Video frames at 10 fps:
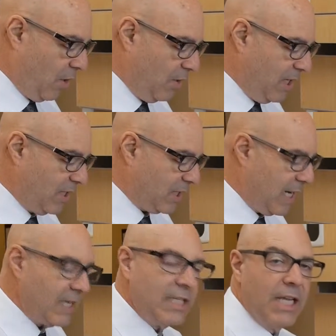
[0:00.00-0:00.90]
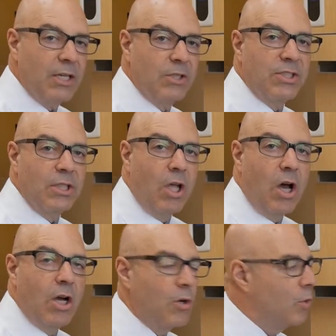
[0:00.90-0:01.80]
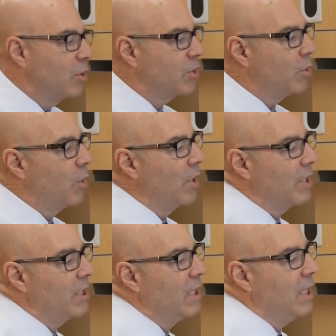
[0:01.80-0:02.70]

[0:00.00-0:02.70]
are these kite tails long or short?